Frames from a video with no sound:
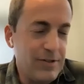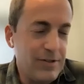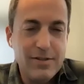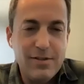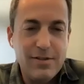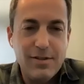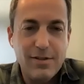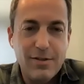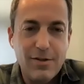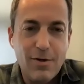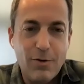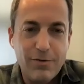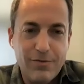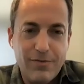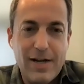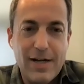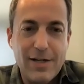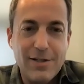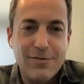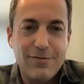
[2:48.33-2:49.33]
you're into
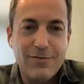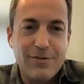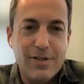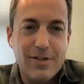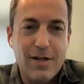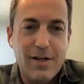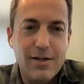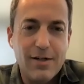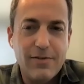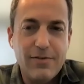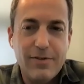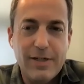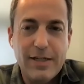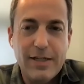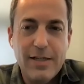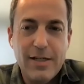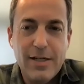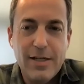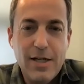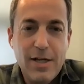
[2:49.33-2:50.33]
old-fashioned
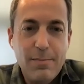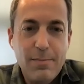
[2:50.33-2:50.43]
photography,